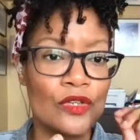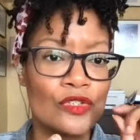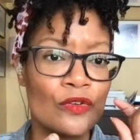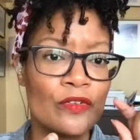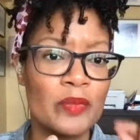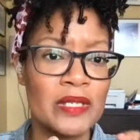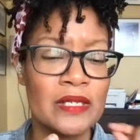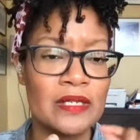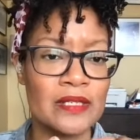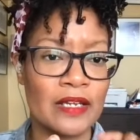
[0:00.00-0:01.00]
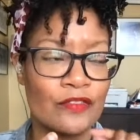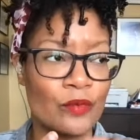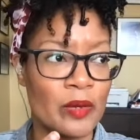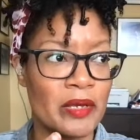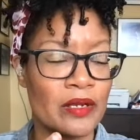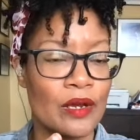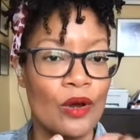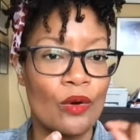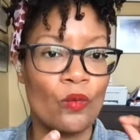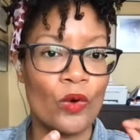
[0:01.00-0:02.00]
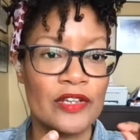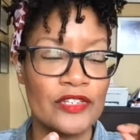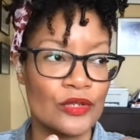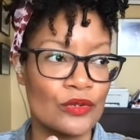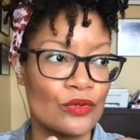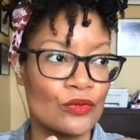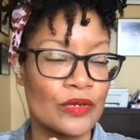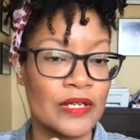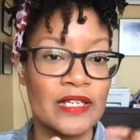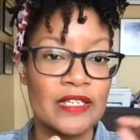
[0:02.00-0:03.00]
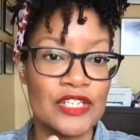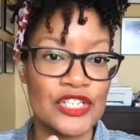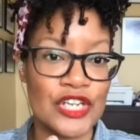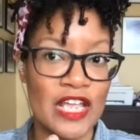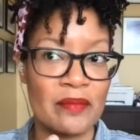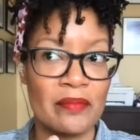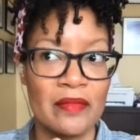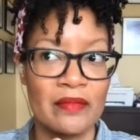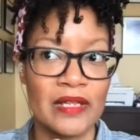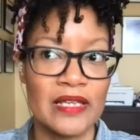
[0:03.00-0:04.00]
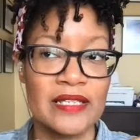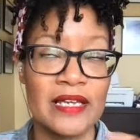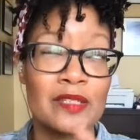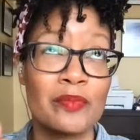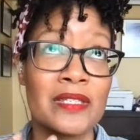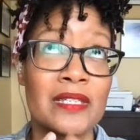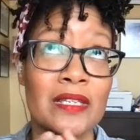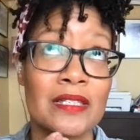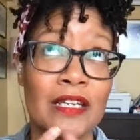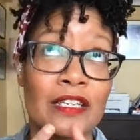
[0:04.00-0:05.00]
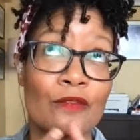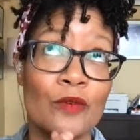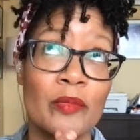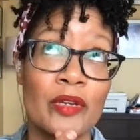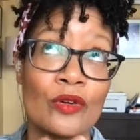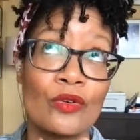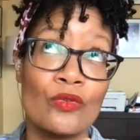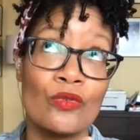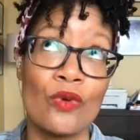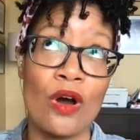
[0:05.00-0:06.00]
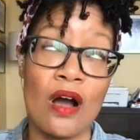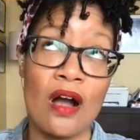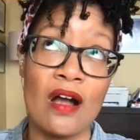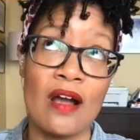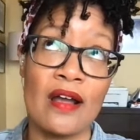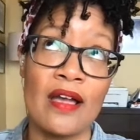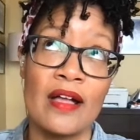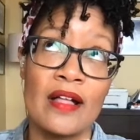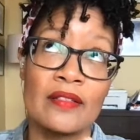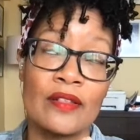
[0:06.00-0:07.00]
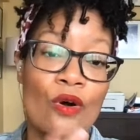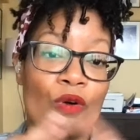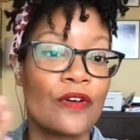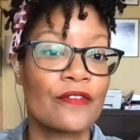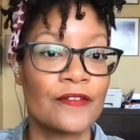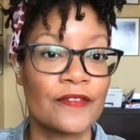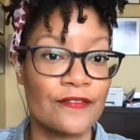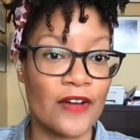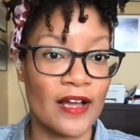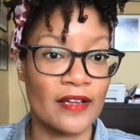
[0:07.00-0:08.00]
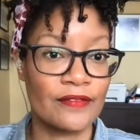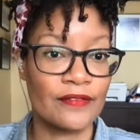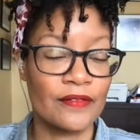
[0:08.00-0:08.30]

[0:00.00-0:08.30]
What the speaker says: So if busy executive women want to get into shape, let's say it's busy executive women who are over 55.